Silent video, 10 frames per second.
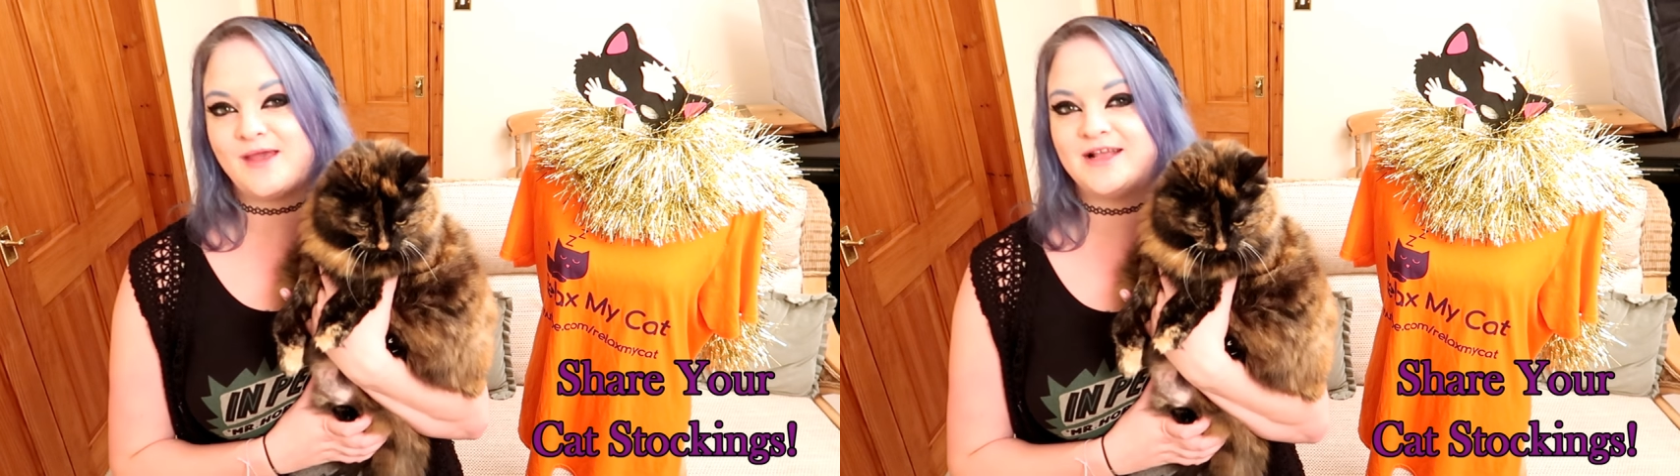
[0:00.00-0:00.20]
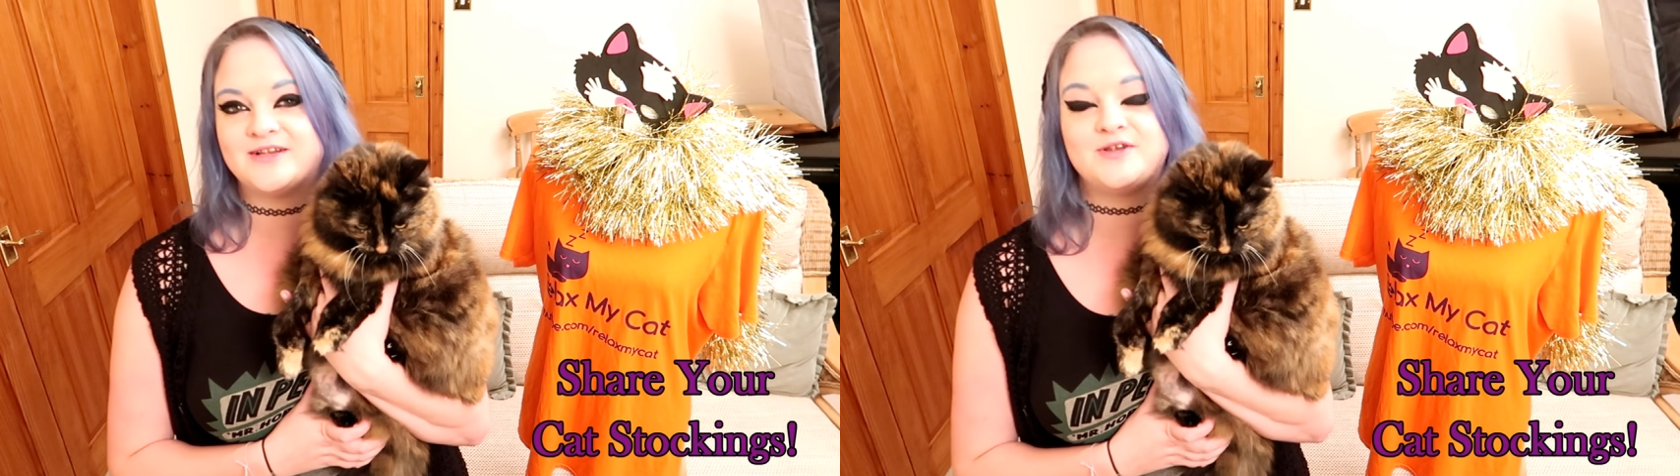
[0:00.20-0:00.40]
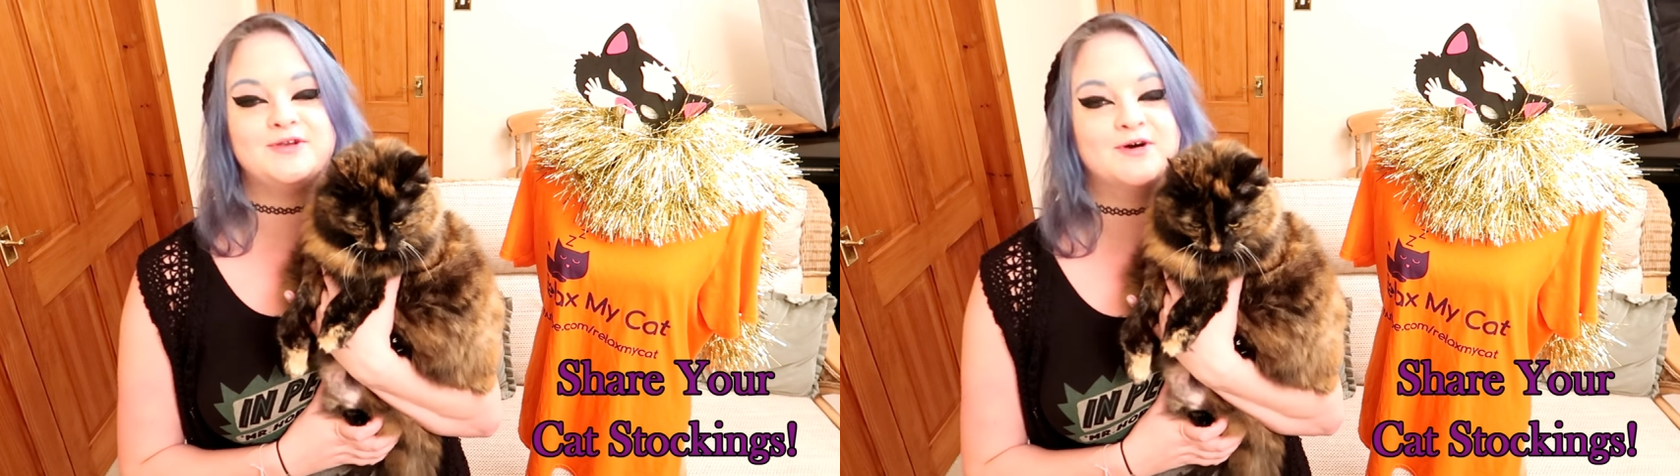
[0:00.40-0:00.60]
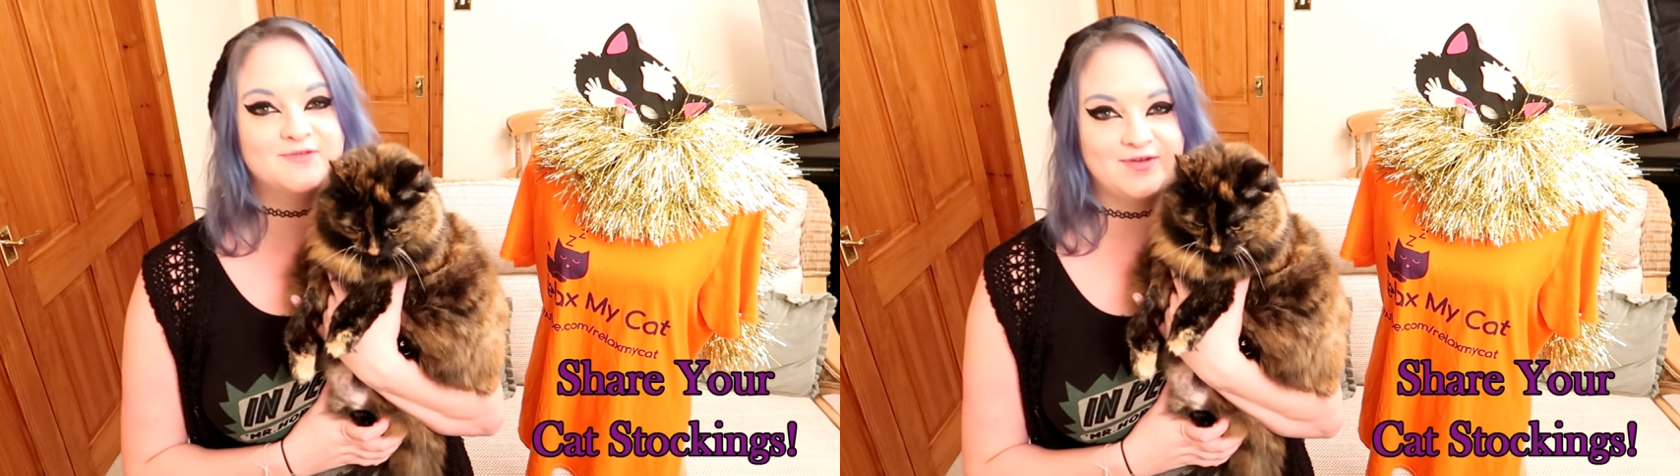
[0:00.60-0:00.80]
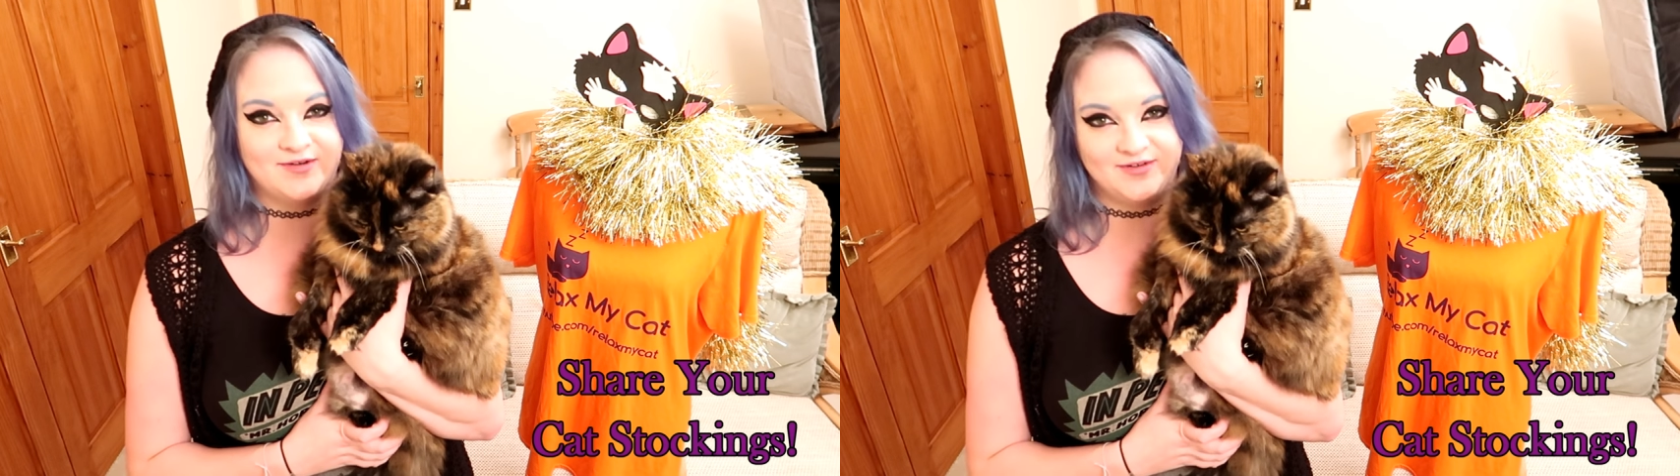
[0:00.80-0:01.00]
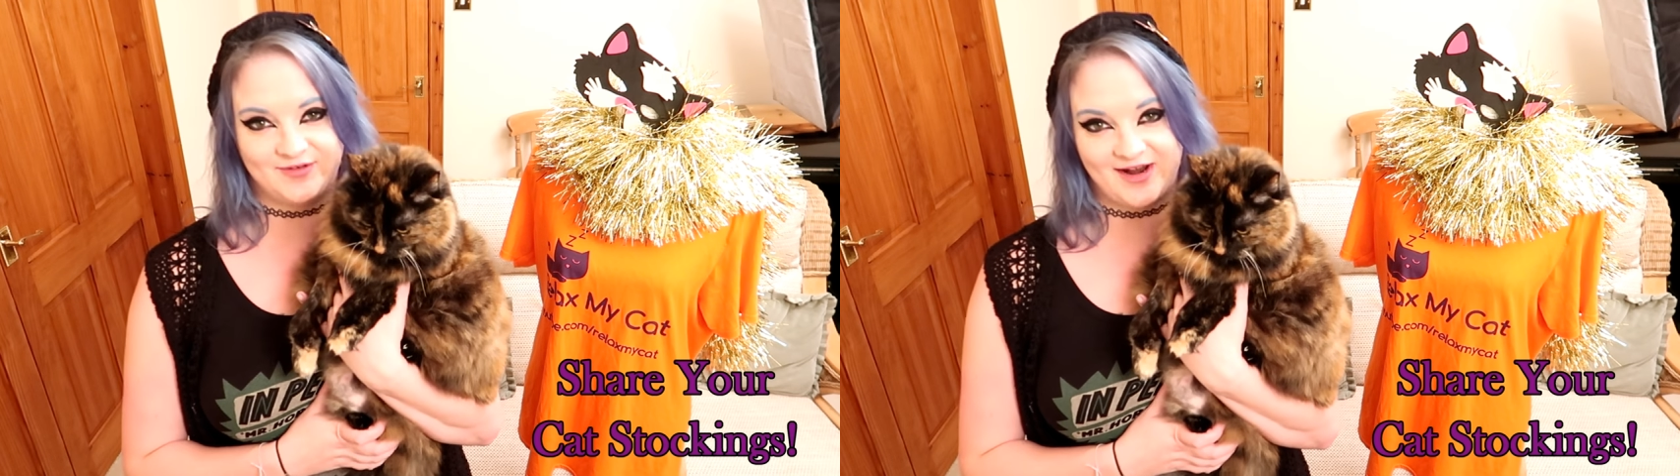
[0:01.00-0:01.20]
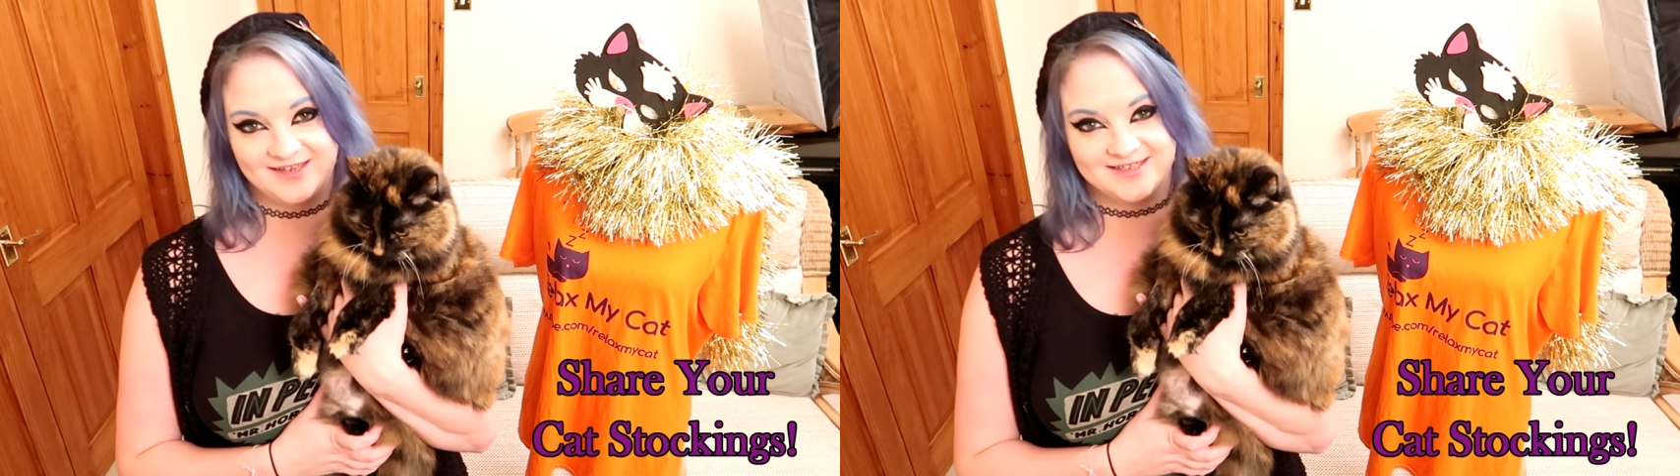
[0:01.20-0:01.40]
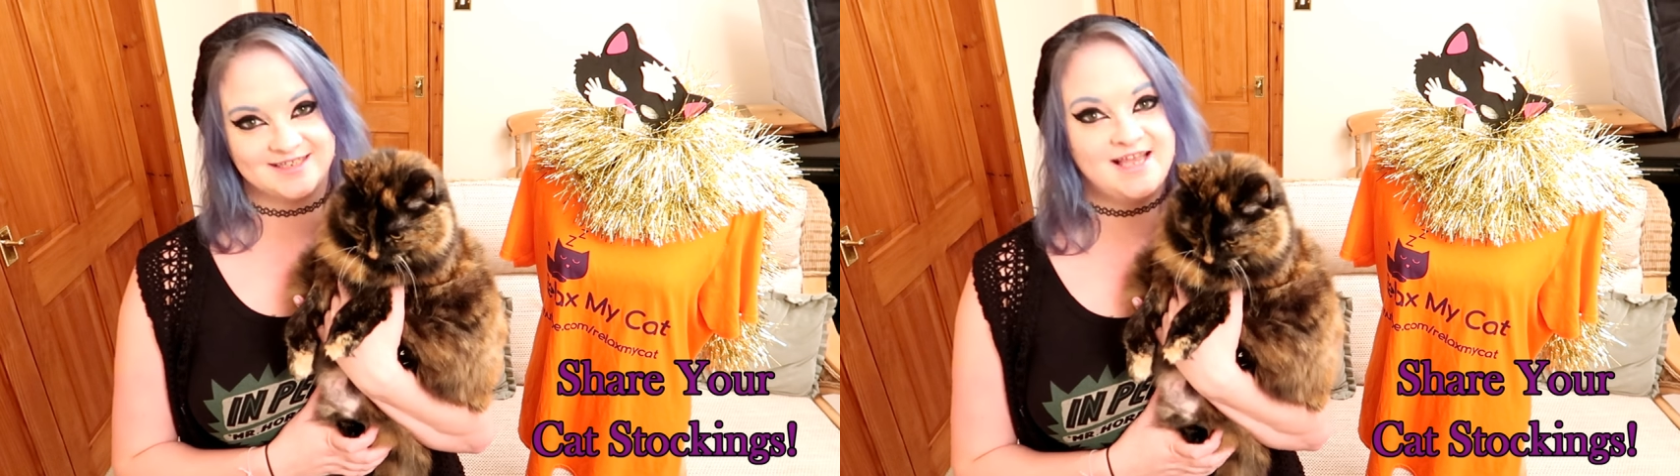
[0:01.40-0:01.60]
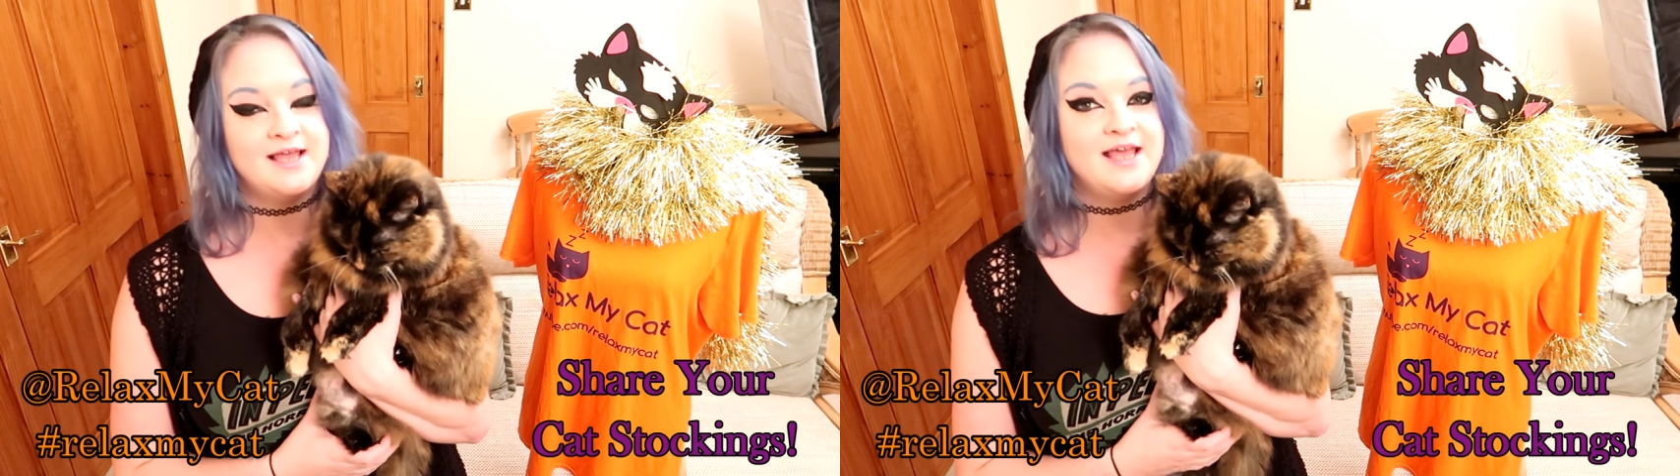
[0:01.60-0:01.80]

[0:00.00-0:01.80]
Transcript: made your fairy friends.